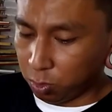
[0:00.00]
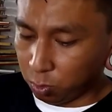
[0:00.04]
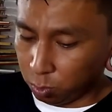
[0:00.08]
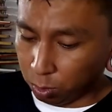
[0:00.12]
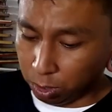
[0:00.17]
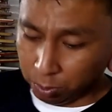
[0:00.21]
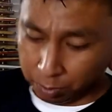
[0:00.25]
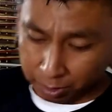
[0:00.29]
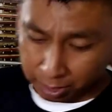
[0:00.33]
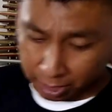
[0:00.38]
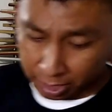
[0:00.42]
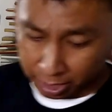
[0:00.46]

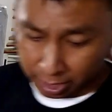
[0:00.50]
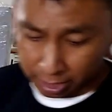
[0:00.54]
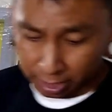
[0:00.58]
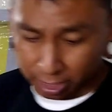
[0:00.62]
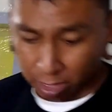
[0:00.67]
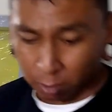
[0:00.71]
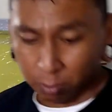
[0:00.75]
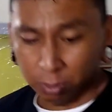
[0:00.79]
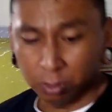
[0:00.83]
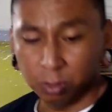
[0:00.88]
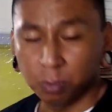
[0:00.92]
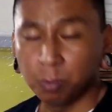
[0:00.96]
One reason is because
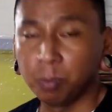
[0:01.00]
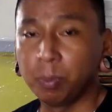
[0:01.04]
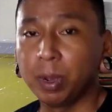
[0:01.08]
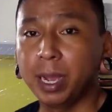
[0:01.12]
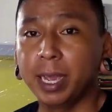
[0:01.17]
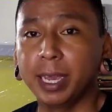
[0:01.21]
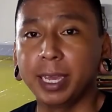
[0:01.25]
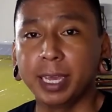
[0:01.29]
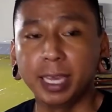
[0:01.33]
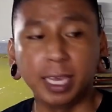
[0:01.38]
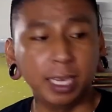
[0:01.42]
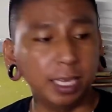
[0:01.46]
I wanted to
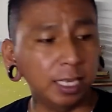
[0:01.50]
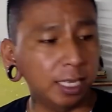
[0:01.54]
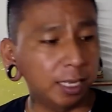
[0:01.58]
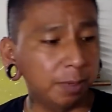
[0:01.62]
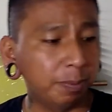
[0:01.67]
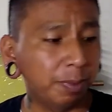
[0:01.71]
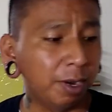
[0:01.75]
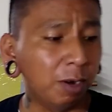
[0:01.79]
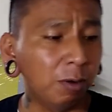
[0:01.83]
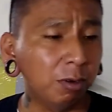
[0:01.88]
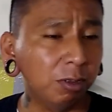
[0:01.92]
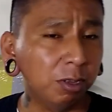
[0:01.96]
buy inks,
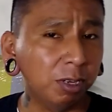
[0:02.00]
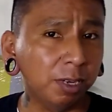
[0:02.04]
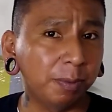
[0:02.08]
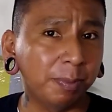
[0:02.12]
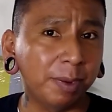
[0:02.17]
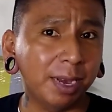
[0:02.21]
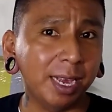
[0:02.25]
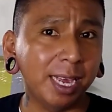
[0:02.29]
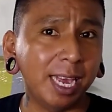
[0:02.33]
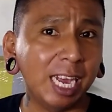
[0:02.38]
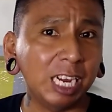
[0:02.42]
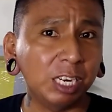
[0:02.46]
but I wanted to
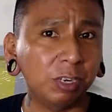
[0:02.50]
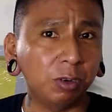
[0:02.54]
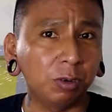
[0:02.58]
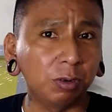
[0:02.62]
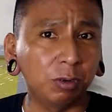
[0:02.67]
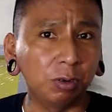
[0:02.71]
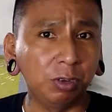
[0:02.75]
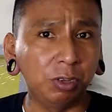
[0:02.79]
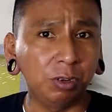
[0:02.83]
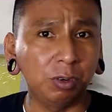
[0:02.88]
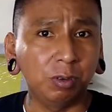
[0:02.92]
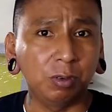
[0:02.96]
buy
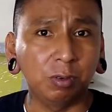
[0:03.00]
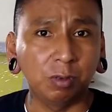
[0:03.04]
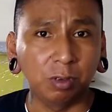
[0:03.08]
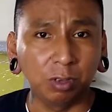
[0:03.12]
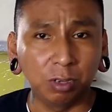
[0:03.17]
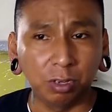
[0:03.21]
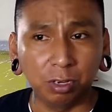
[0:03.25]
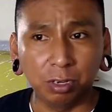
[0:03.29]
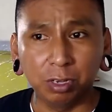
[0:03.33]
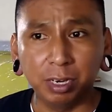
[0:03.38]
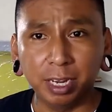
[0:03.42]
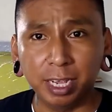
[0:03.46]
actual,
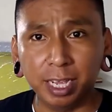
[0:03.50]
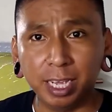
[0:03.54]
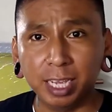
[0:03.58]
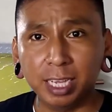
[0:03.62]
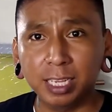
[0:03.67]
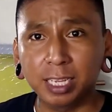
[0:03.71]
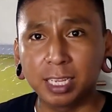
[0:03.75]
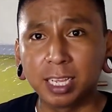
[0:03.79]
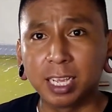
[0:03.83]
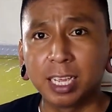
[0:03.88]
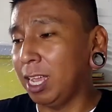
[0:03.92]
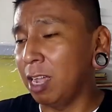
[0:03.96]
good
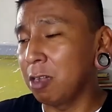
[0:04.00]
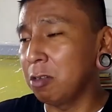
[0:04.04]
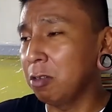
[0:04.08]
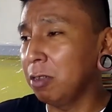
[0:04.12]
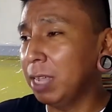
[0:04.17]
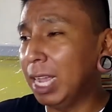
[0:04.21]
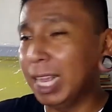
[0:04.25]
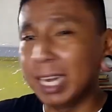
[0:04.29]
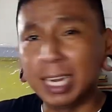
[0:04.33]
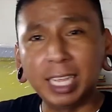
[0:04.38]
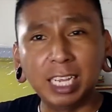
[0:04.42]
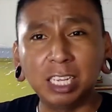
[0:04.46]
inks. I
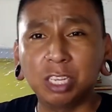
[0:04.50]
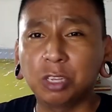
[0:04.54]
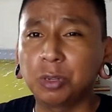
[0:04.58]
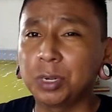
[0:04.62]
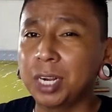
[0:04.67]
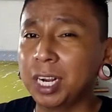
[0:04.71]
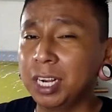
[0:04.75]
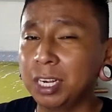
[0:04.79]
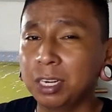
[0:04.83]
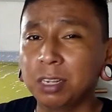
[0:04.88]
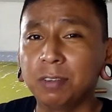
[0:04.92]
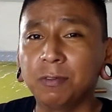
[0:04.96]
will at least
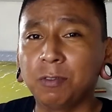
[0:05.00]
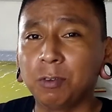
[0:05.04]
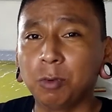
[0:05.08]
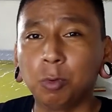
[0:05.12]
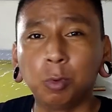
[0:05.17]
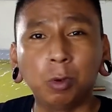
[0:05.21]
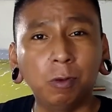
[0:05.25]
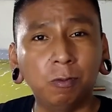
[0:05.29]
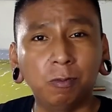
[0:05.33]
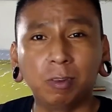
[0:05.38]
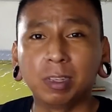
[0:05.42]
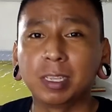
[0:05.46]
try and look for
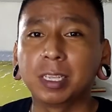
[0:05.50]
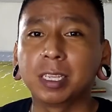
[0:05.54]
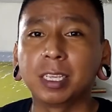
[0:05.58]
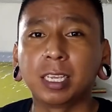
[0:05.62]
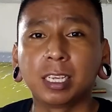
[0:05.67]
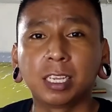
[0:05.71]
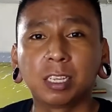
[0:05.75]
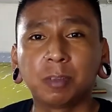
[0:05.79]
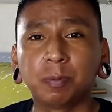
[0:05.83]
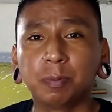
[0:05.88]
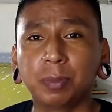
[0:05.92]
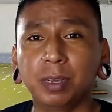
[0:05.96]
Wilflex
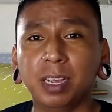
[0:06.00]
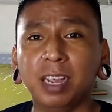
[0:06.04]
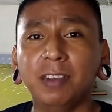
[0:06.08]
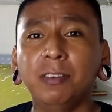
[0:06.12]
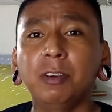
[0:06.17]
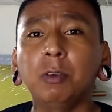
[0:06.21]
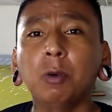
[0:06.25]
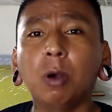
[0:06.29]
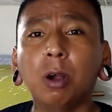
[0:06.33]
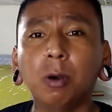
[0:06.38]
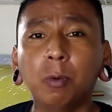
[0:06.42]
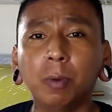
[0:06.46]
inks. But
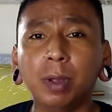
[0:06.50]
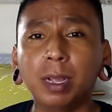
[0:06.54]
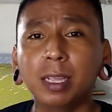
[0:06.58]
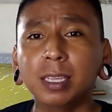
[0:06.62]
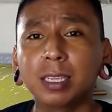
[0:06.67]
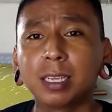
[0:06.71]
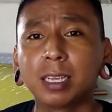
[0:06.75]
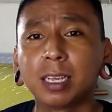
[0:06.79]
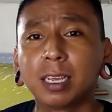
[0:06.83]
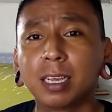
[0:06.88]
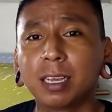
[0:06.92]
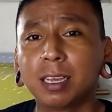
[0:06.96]
everywhere I
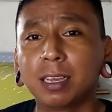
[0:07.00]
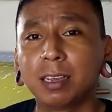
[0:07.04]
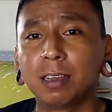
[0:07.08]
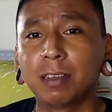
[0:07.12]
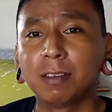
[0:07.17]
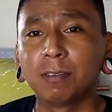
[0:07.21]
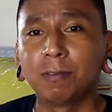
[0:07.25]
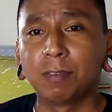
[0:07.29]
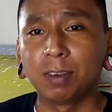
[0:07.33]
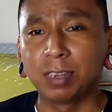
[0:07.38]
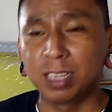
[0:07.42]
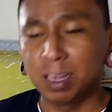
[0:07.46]
went,
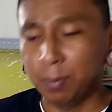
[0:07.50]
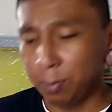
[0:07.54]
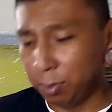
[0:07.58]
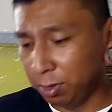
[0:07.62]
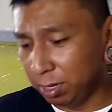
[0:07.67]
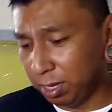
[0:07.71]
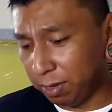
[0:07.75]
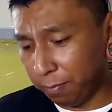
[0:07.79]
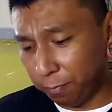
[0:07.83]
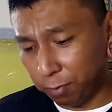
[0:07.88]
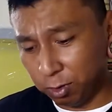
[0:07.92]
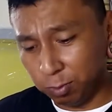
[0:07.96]
for example,
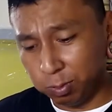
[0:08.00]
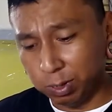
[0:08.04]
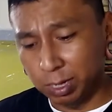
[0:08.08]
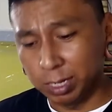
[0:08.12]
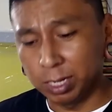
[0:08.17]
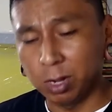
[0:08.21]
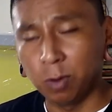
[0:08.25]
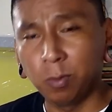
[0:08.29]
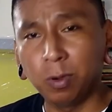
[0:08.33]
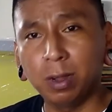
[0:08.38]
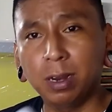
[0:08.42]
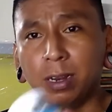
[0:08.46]
this is the first place
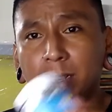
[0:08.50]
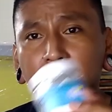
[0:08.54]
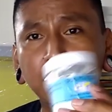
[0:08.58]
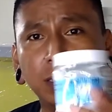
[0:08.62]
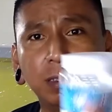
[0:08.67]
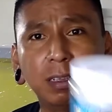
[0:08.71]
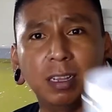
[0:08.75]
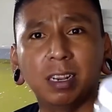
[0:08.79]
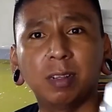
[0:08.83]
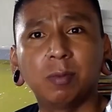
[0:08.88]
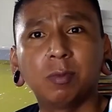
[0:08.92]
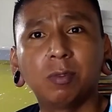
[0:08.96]
I went,
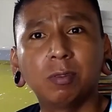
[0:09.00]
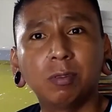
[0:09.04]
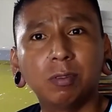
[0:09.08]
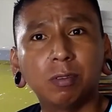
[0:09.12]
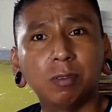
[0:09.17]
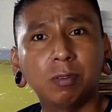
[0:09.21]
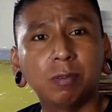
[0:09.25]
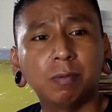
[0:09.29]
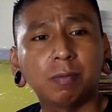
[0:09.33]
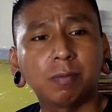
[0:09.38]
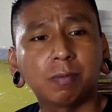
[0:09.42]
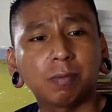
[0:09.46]

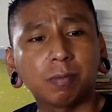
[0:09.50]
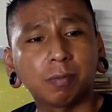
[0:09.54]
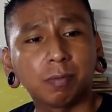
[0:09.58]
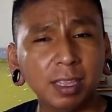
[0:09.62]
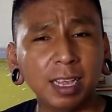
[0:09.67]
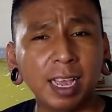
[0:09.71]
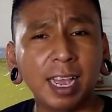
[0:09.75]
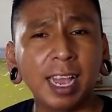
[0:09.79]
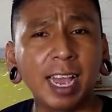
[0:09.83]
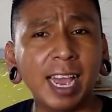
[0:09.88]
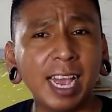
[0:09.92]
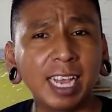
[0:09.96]
Telemundo,
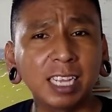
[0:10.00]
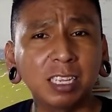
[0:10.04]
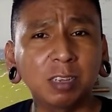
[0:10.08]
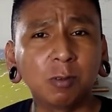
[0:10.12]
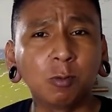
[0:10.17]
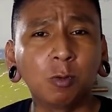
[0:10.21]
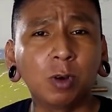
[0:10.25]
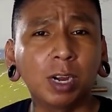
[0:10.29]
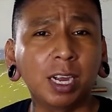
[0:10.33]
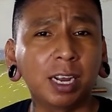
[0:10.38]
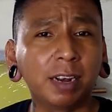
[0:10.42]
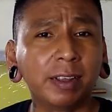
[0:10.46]
I asked them
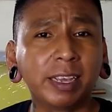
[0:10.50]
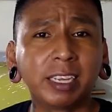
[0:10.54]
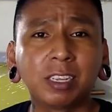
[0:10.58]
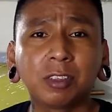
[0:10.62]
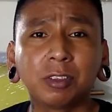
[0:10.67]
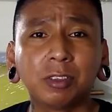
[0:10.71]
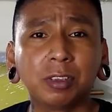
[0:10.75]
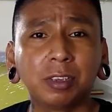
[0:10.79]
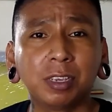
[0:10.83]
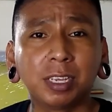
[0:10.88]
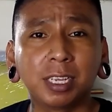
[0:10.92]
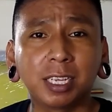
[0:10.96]
what kind of inks
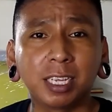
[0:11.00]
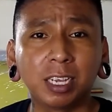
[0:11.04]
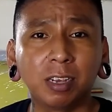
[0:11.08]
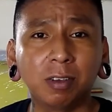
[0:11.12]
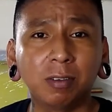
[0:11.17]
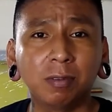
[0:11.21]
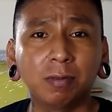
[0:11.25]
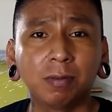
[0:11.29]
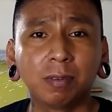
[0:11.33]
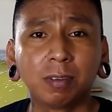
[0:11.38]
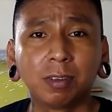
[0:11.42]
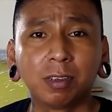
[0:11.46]
do you
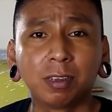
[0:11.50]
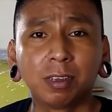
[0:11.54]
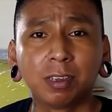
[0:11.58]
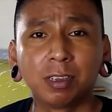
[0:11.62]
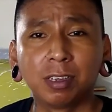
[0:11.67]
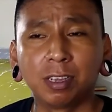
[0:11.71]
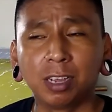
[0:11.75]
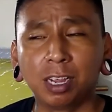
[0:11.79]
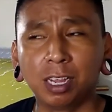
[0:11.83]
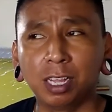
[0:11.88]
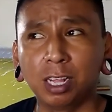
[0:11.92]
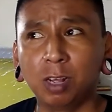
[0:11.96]
sell,
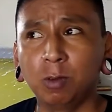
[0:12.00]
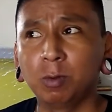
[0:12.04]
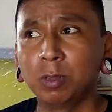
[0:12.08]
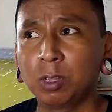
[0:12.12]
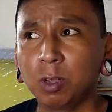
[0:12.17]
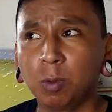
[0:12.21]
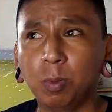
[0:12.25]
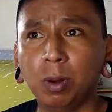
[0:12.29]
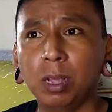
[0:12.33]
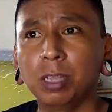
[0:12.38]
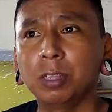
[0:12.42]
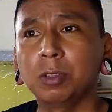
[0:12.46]
and we
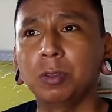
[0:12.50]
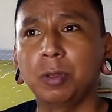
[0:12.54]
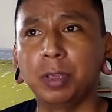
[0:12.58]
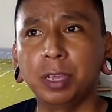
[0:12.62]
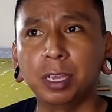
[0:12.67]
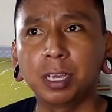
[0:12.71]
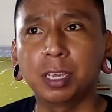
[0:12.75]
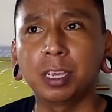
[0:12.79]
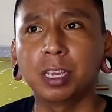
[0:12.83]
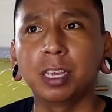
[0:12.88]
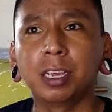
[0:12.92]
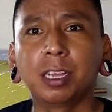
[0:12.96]
sell Plazo
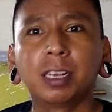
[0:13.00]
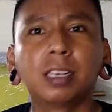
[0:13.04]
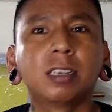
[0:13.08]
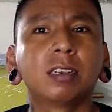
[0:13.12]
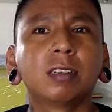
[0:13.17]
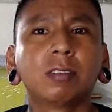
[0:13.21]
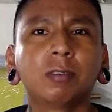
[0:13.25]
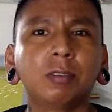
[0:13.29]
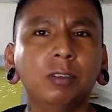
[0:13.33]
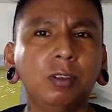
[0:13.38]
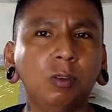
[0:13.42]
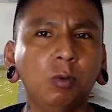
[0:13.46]
ink and
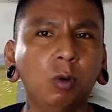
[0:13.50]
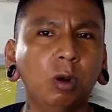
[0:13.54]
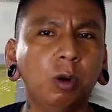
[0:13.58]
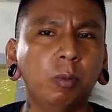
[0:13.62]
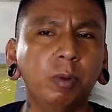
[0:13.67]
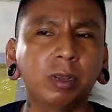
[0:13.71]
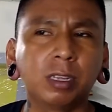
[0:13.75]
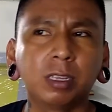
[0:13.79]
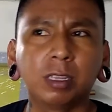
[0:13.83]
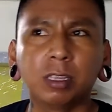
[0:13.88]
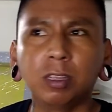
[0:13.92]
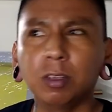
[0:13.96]

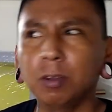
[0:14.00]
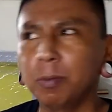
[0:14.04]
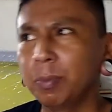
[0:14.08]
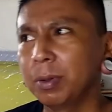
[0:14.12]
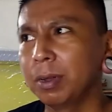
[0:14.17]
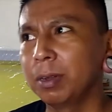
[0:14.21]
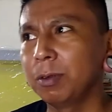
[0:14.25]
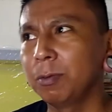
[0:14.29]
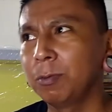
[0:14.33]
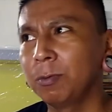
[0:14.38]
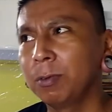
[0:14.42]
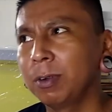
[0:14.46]
water-based. No,
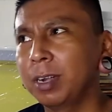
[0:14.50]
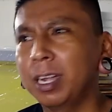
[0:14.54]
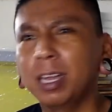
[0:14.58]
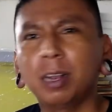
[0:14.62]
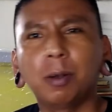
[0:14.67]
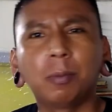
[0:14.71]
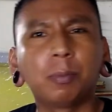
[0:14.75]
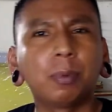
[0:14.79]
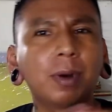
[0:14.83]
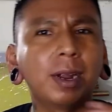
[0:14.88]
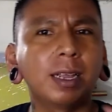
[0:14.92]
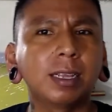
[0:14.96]
but what kind
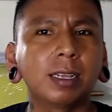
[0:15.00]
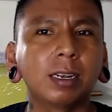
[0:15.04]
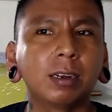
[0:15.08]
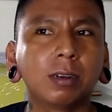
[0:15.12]
of brand?